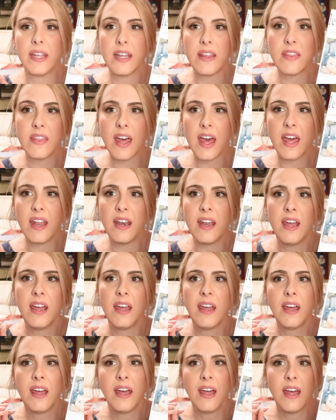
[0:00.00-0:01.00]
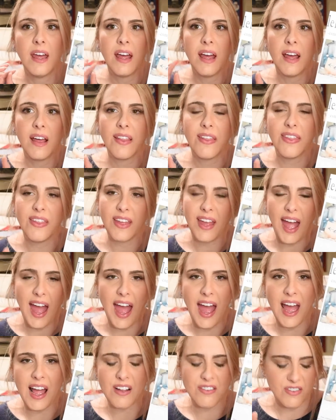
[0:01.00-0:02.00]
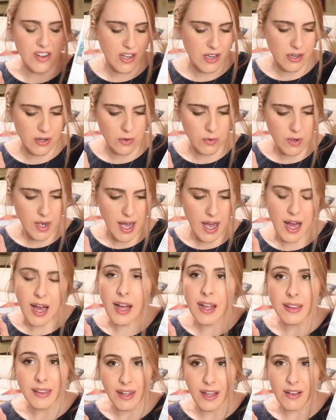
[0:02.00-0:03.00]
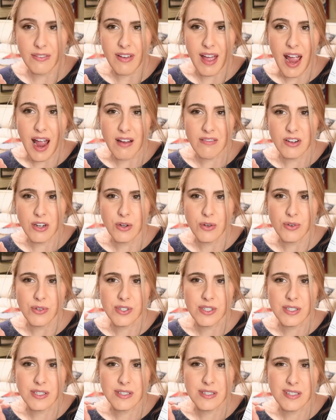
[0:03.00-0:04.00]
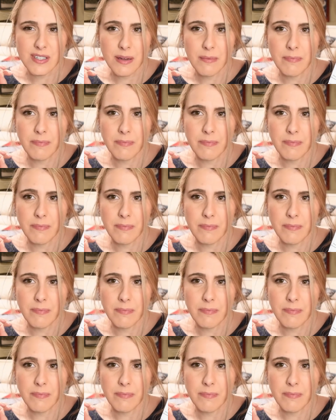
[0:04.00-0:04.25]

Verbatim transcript: And then the arrow, I love arrows.